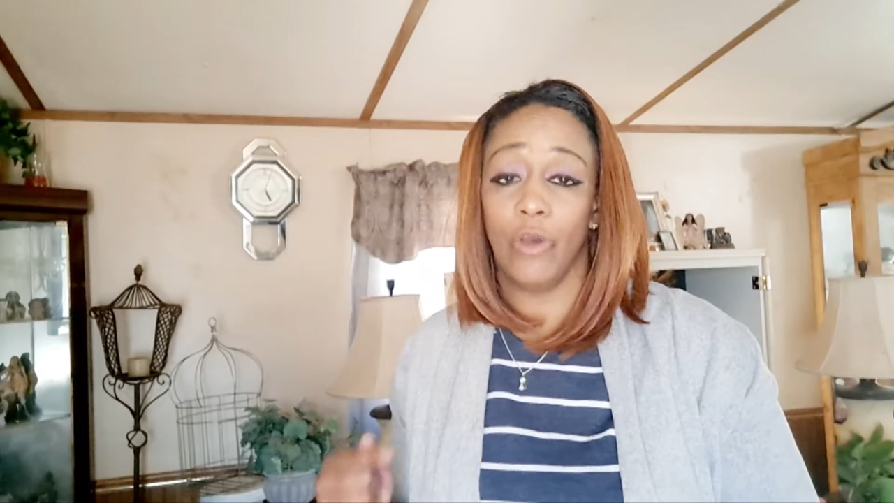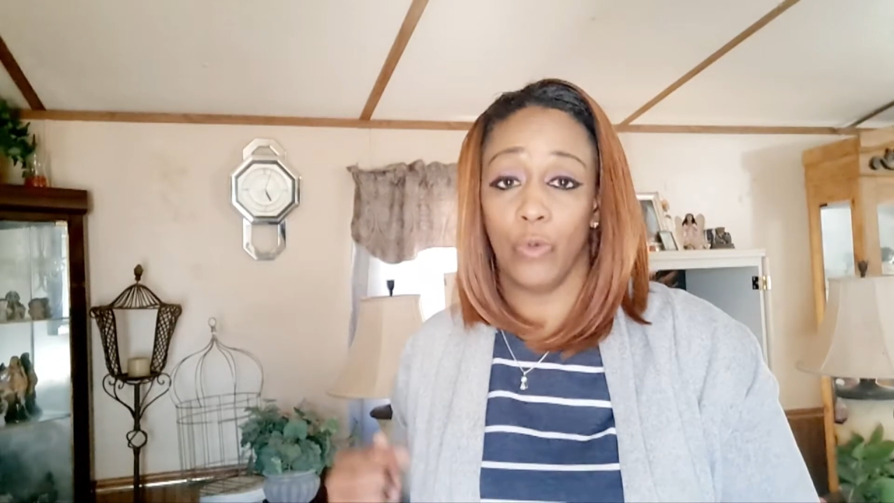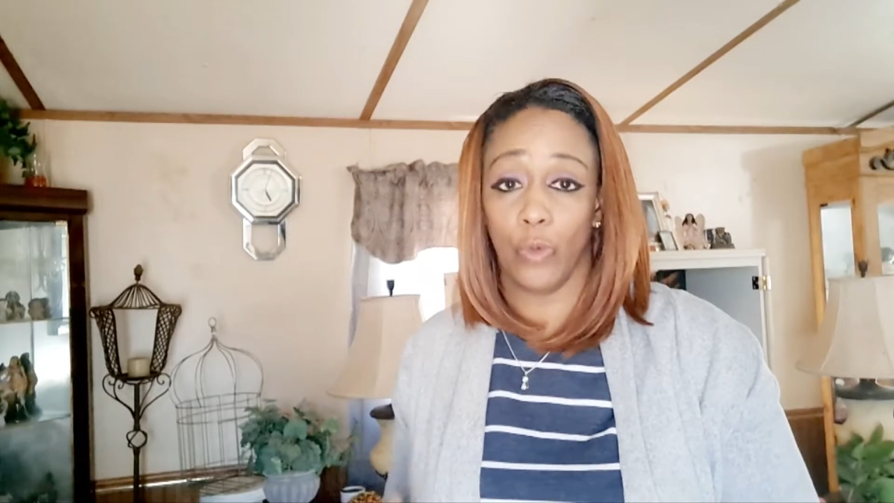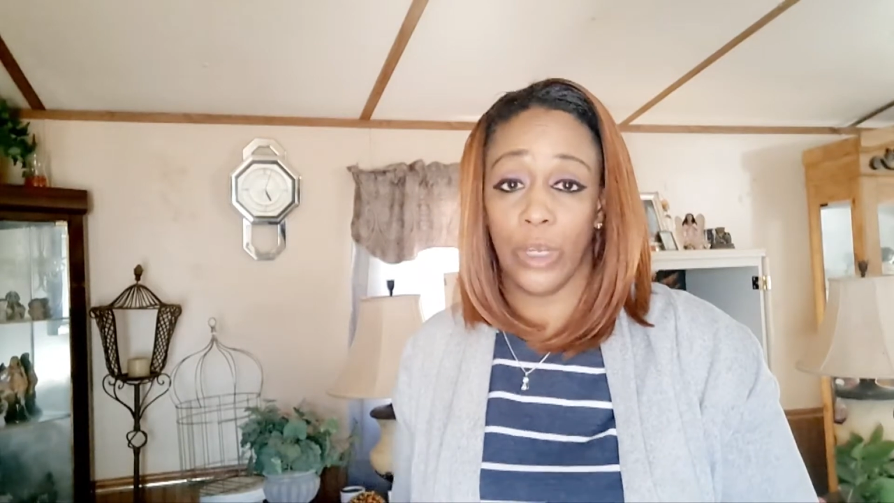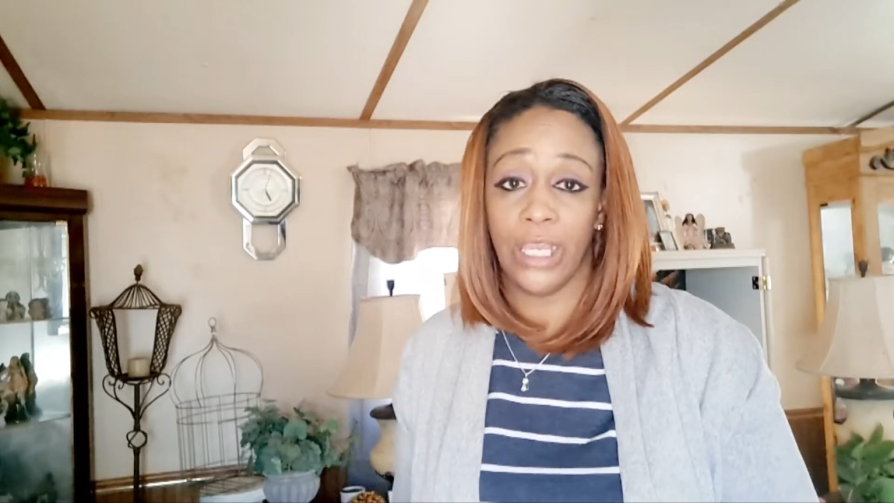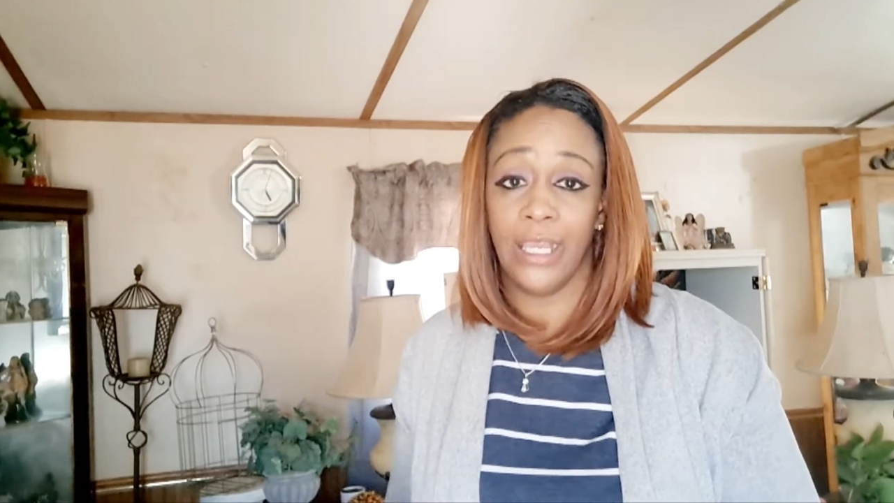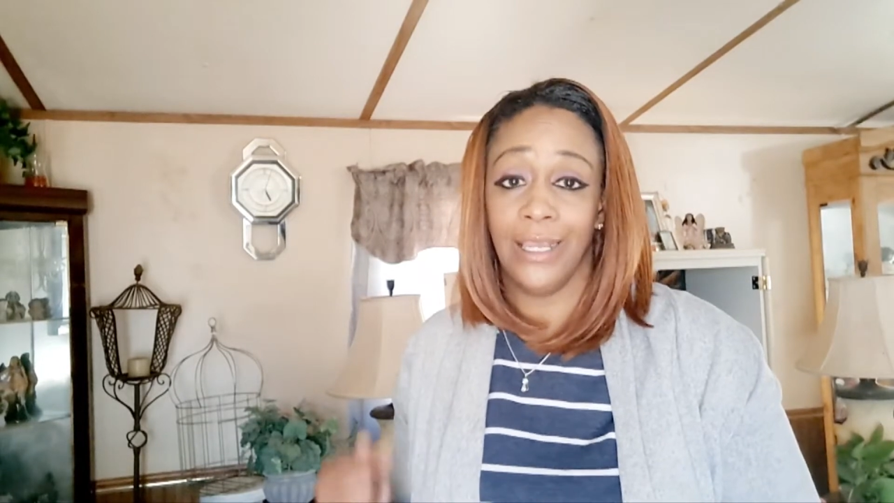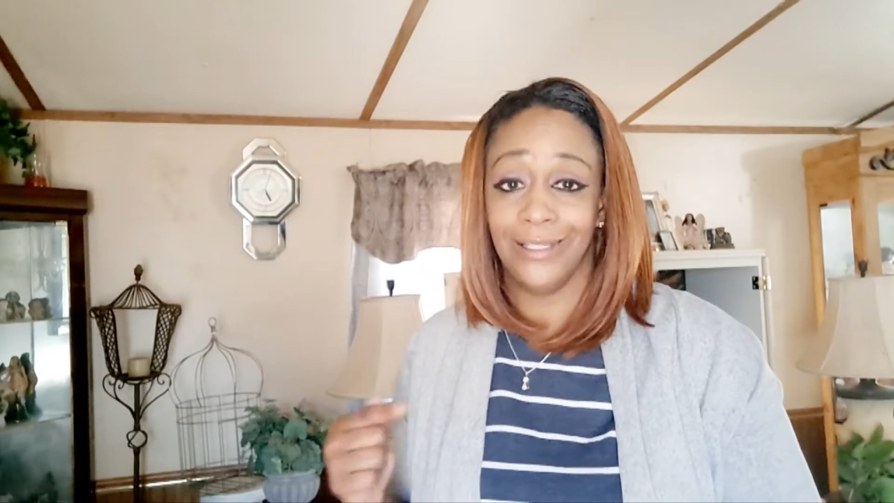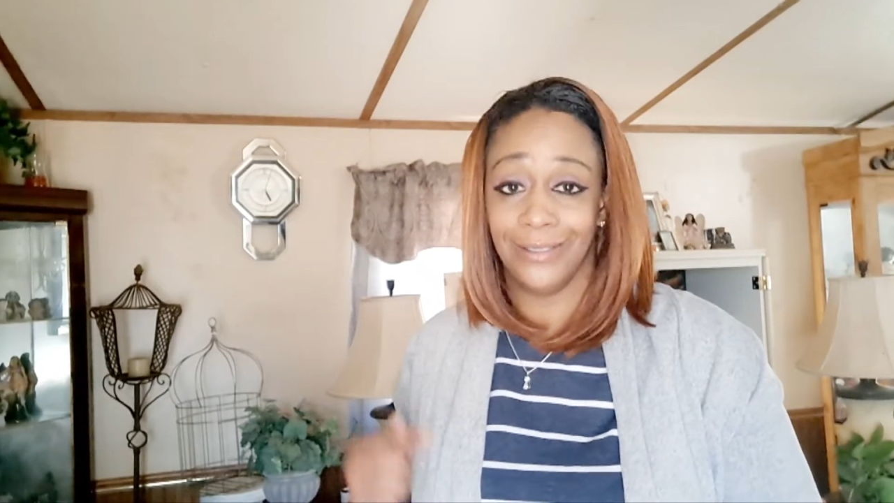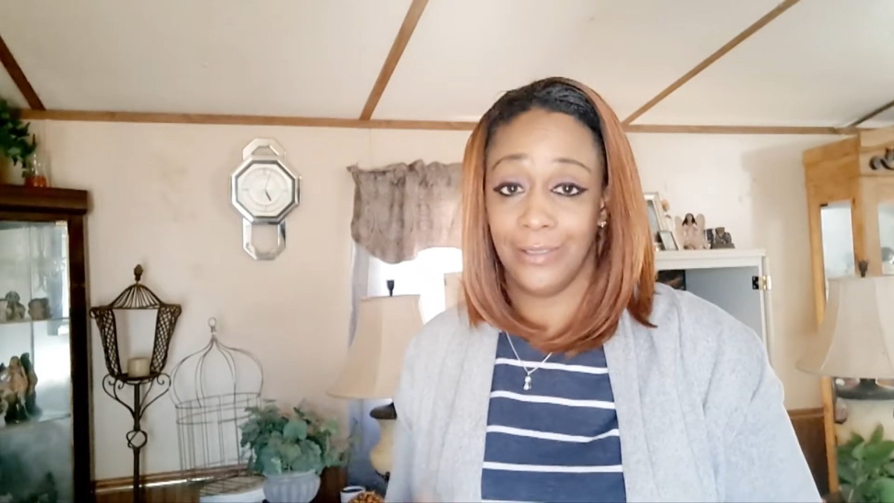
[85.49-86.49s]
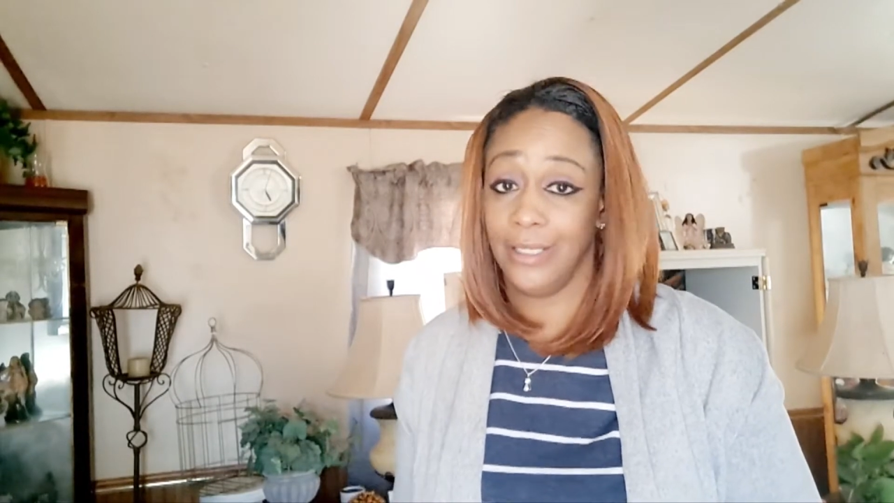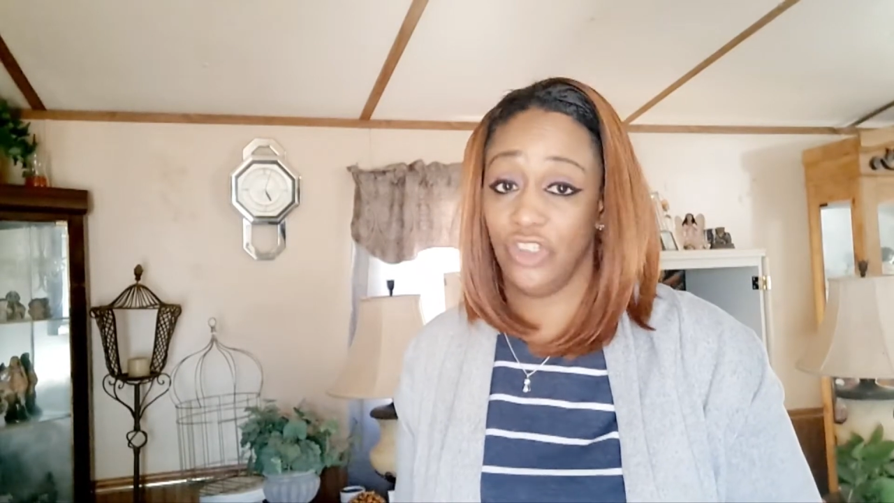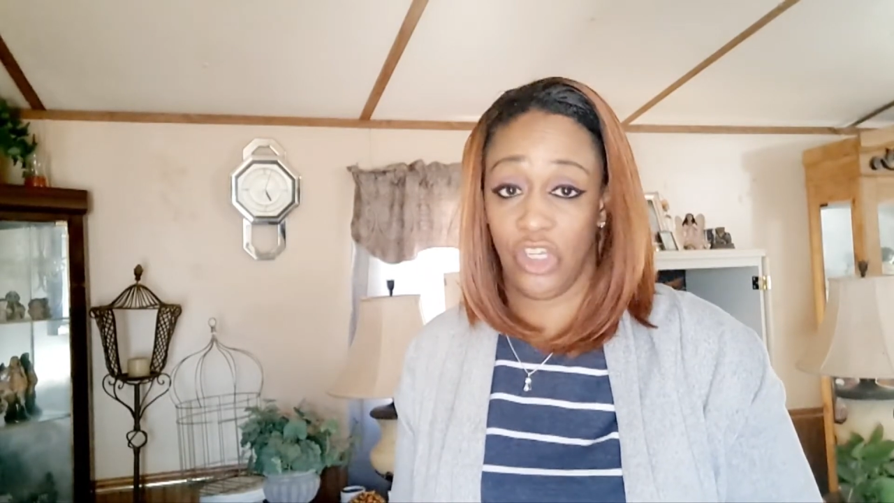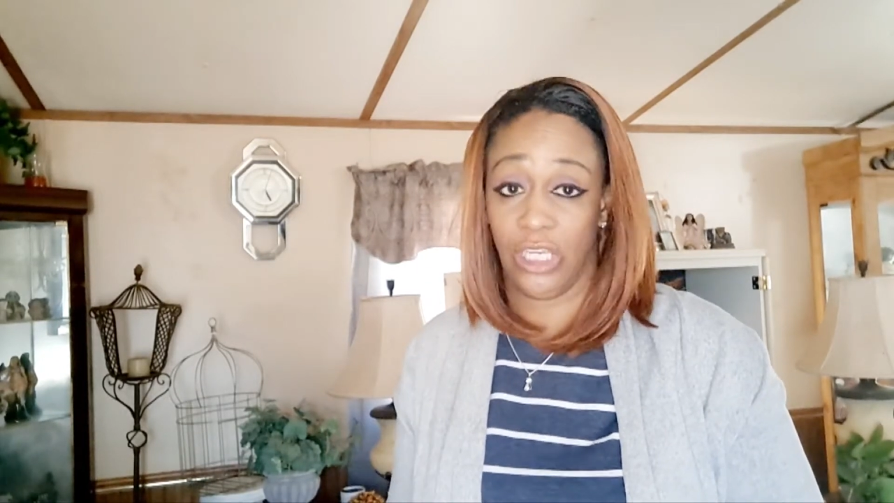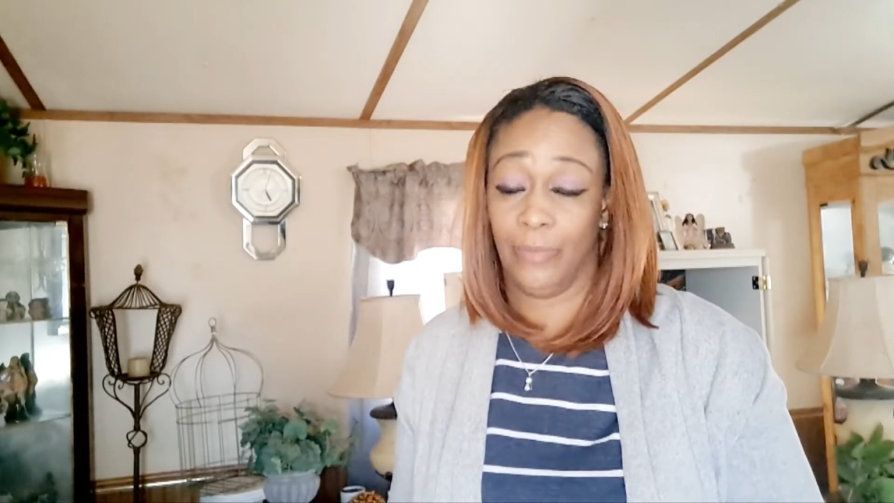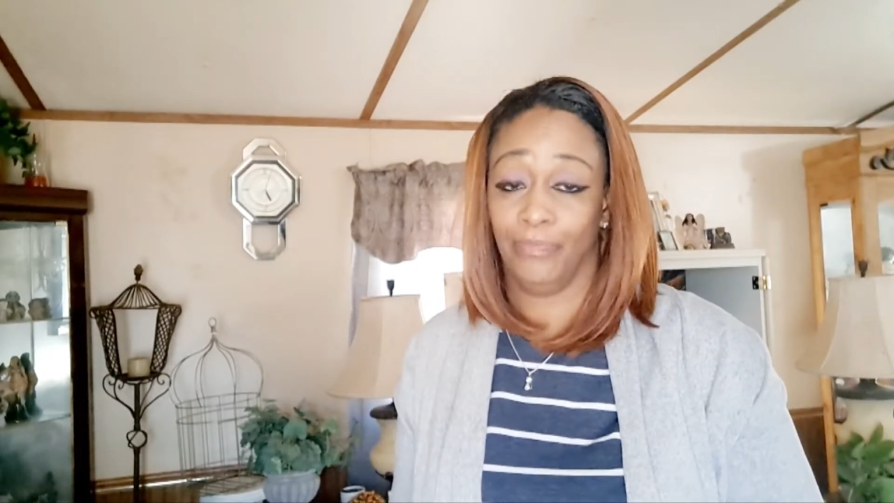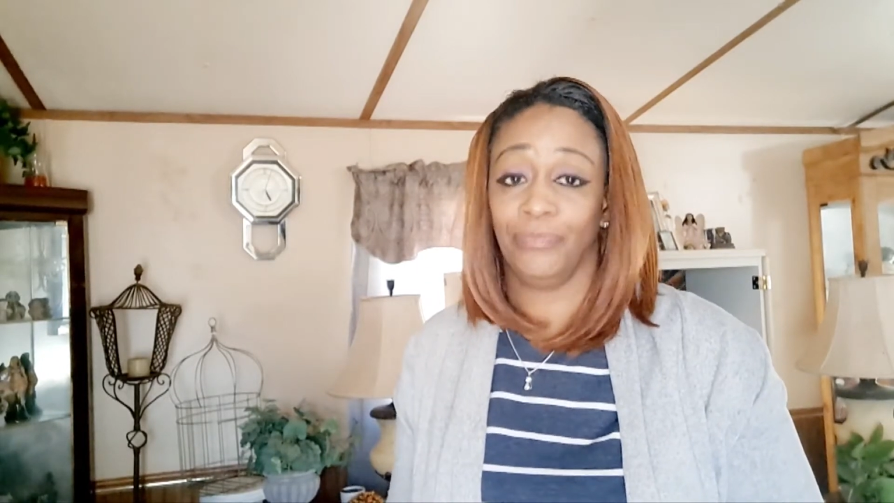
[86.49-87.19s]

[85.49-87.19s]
reteaching.